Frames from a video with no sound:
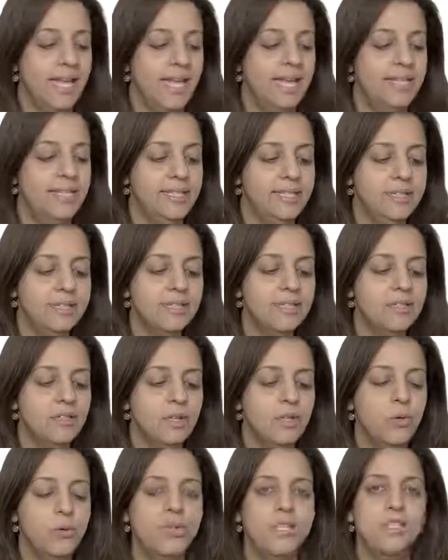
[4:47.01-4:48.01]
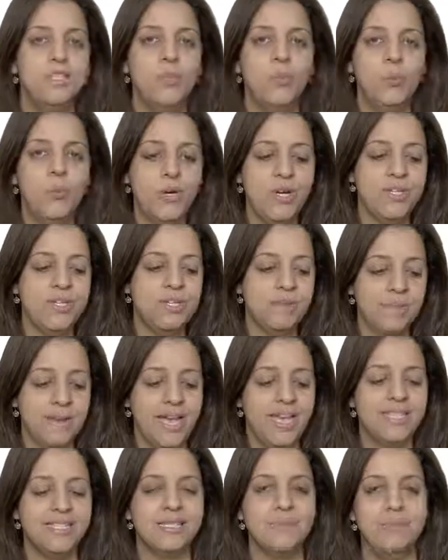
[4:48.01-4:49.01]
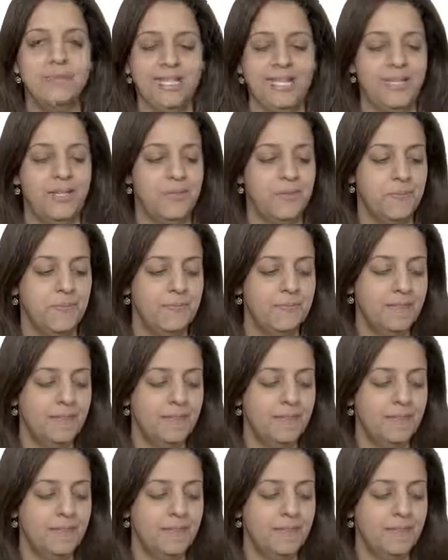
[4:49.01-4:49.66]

and Lee Sedol, who is the world's best player.